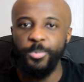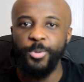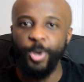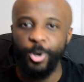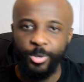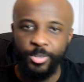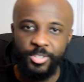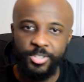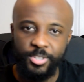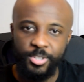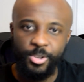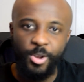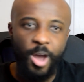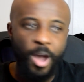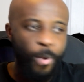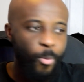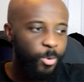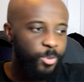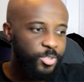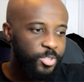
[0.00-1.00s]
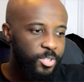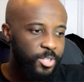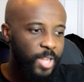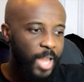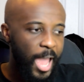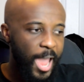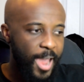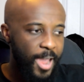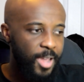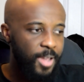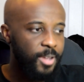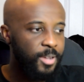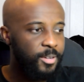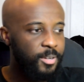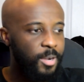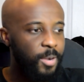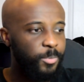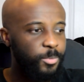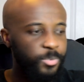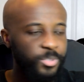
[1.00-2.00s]
be honest, you know, I wasn't like,
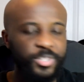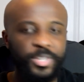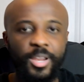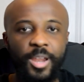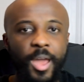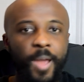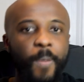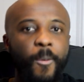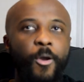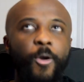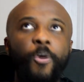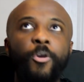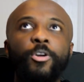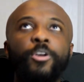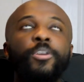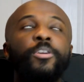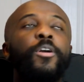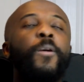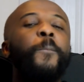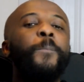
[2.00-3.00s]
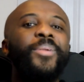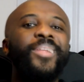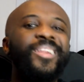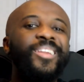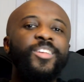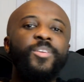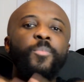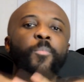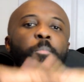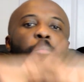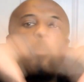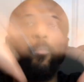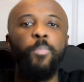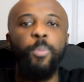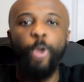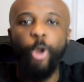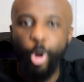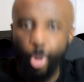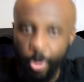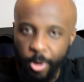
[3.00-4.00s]
I'm gonna say like completely
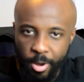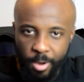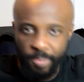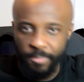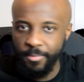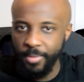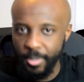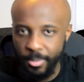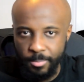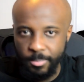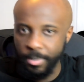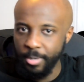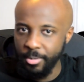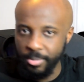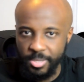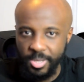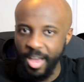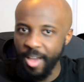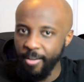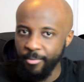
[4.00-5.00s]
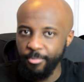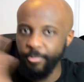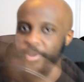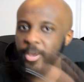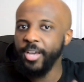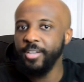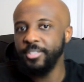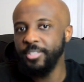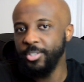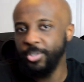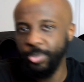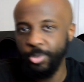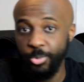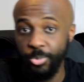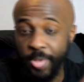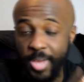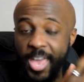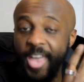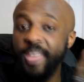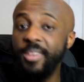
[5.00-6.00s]
blown out of it, because I've reacted to
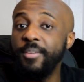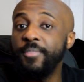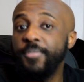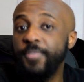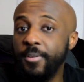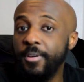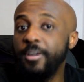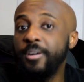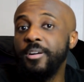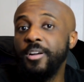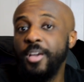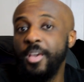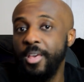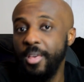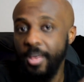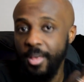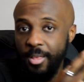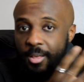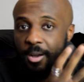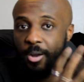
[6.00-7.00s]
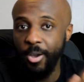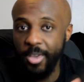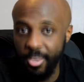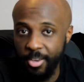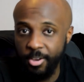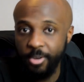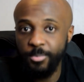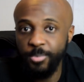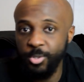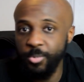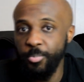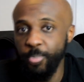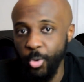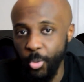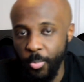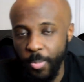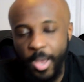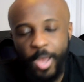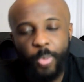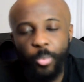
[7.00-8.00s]
the NFL Here Comes the
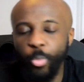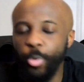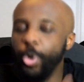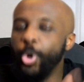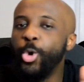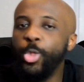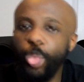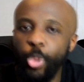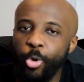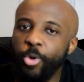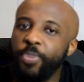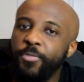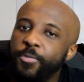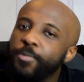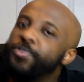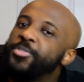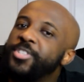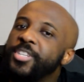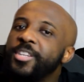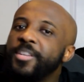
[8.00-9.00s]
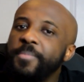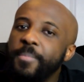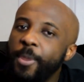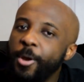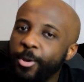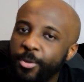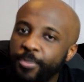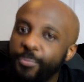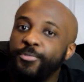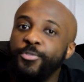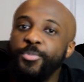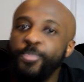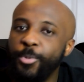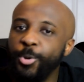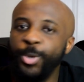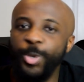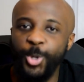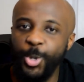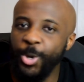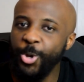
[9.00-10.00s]
Boom, and we all know, if you've seen American
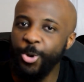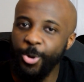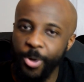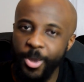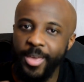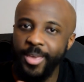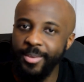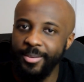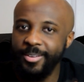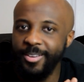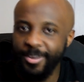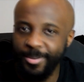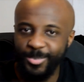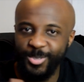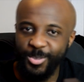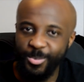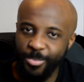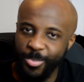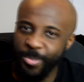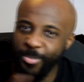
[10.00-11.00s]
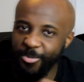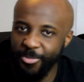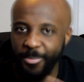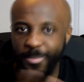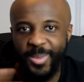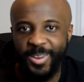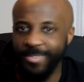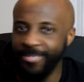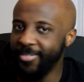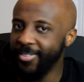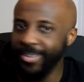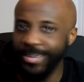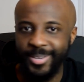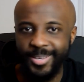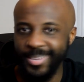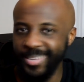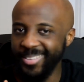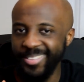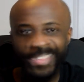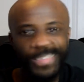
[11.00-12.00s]
football, you know Here Comes the Boom from NFL.